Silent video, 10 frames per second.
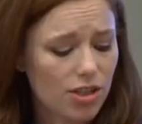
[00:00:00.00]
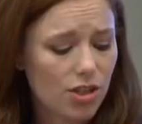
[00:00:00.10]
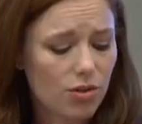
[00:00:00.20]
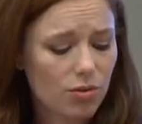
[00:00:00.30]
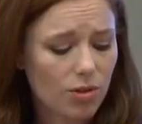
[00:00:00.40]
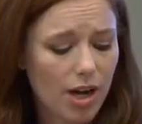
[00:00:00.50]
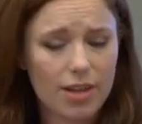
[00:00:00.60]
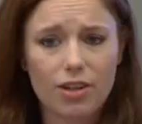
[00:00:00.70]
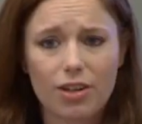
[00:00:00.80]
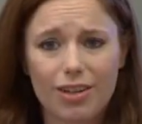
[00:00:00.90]
you
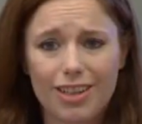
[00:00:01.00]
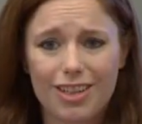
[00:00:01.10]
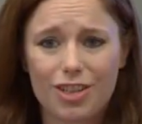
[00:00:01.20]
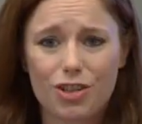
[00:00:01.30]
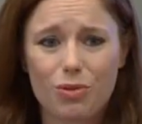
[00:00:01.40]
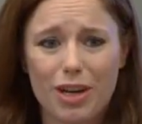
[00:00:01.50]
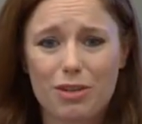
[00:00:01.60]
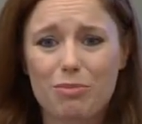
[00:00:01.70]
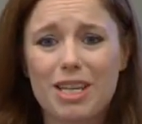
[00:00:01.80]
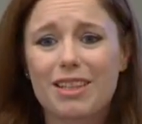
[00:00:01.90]
either you
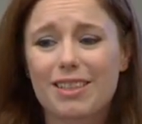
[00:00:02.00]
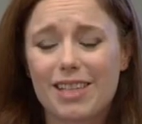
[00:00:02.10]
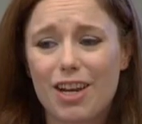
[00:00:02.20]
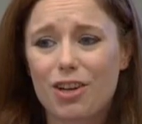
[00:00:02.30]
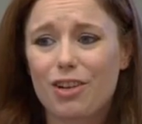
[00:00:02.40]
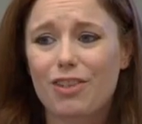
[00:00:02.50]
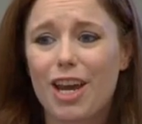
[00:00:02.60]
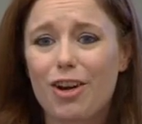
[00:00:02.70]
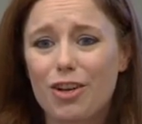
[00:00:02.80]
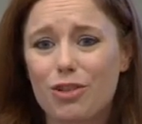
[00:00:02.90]
either meet the standard of
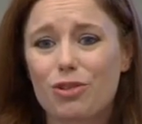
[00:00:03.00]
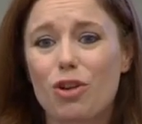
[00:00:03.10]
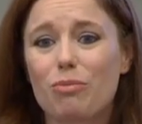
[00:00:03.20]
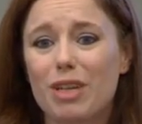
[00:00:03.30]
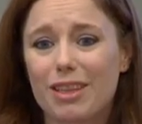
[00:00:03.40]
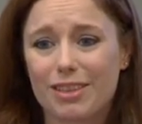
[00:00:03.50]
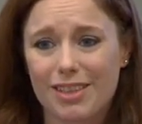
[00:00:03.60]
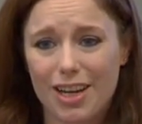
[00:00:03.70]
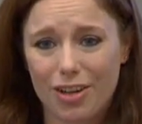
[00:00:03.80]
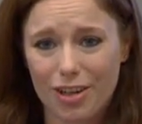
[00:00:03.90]
care or you don't meet the
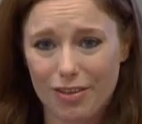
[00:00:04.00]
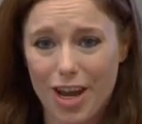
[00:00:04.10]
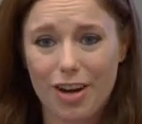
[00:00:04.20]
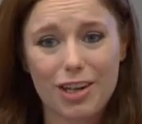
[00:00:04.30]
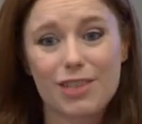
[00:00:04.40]
standard of care.